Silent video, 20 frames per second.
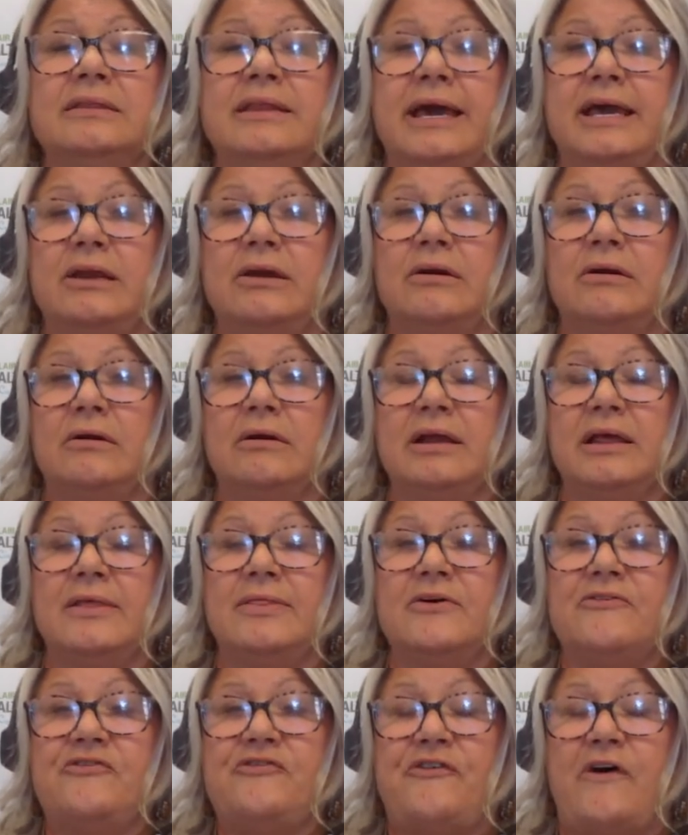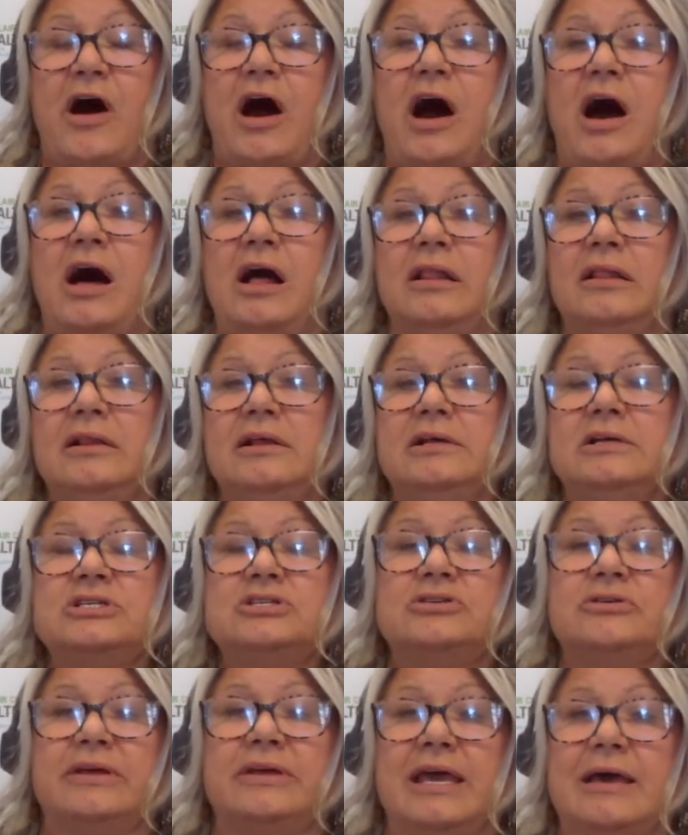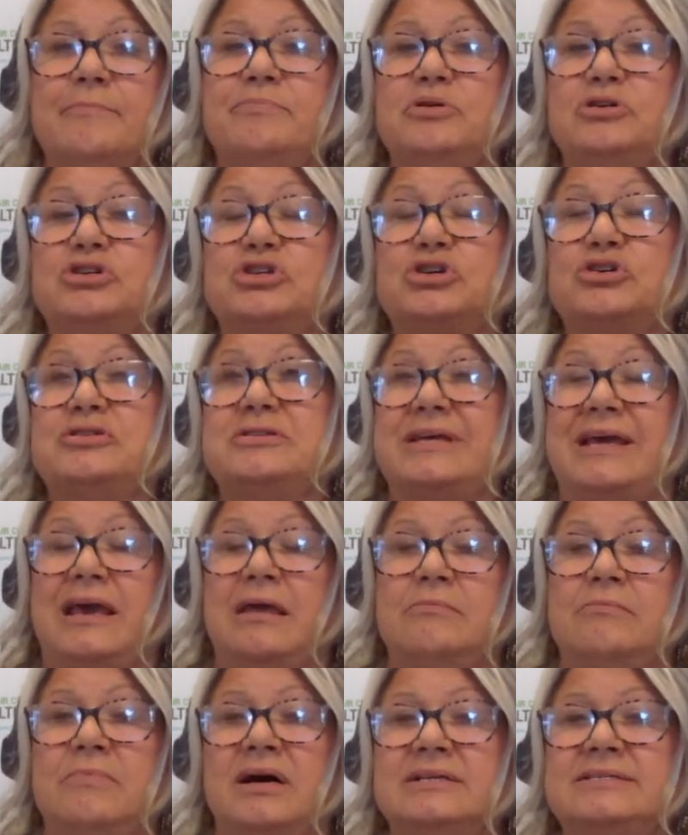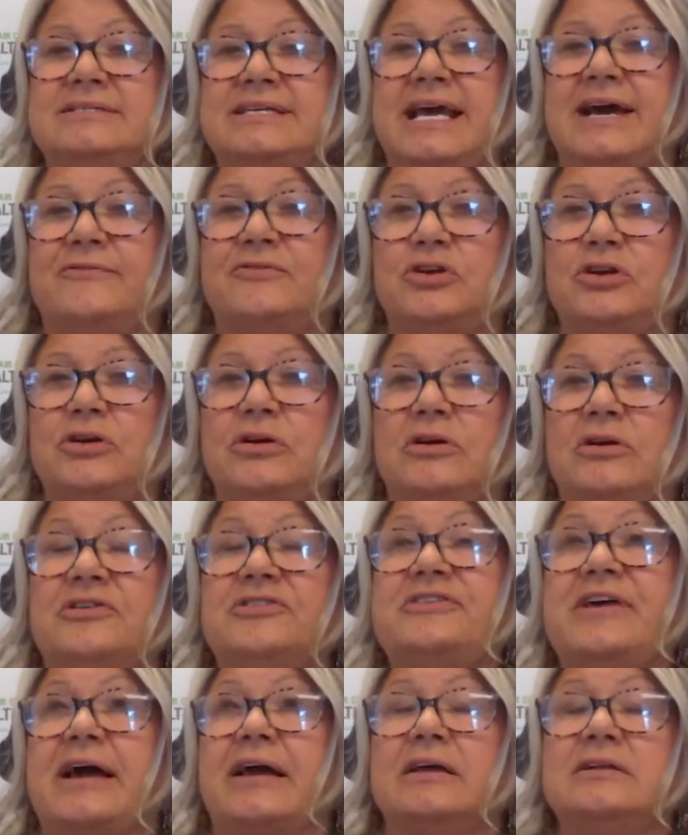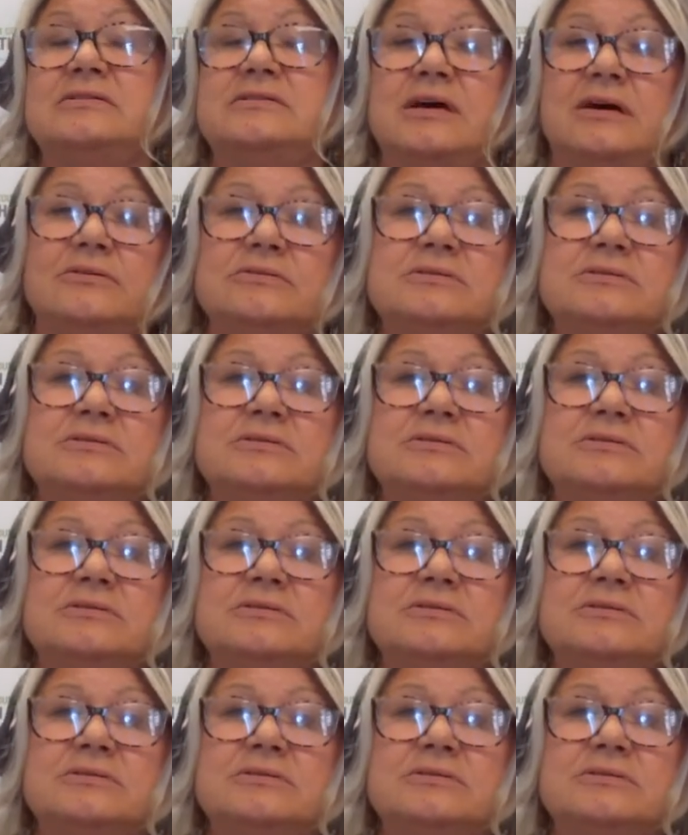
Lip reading: later in the fall to get boosters 8 months after your second